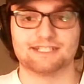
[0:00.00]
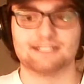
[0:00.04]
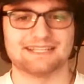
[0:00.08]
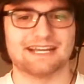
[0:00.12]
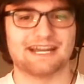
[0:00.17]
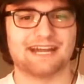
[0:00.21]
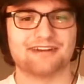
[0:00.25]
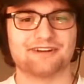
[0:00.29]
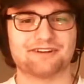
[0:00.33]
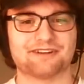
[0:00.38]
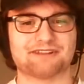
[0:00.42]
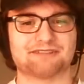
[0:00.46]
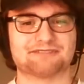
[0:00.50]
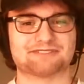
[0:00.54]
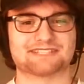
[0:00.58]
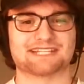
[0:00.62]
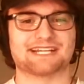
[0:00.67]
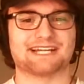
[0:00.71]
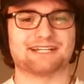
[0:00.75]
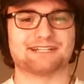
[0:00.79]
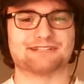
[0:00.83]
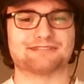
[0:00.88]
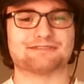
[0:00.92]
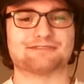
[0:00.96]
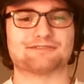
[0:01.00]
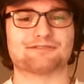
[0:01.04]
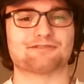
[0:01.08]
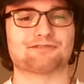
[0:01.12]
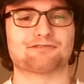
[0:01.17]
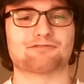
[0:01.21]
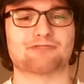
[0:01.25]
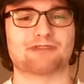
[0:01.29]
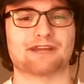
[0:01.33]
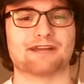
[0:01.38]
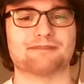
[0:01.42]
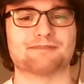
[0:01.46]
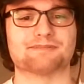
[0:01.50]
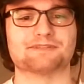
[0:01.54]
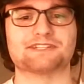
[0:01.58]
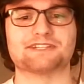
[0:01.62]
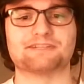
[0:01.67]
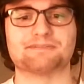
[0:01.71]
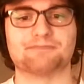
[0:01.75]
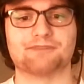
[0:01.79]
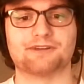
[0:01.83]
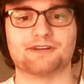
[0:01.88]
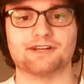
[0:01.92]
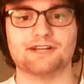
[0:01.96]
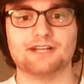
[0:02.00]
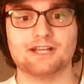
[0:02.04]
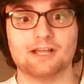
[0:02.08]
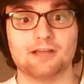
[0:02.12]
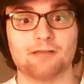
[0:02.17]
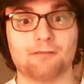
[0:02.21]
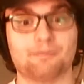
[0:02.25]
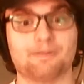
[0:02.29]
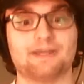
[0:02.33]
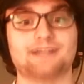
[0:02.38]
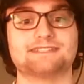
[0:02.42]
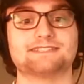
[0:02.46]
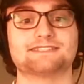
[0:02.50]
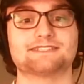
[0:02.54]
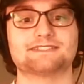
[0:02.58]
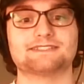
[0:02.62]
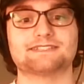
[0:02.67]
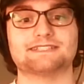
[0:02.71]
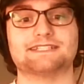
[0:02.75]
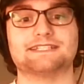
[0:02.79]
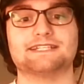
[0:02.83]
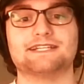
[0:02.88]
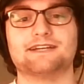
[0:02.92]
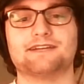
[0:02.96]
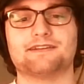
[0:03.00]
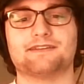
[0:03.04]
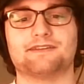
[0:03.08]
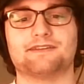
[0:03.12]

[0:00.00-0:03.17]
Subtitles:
I know that was kind of rambly, but basically the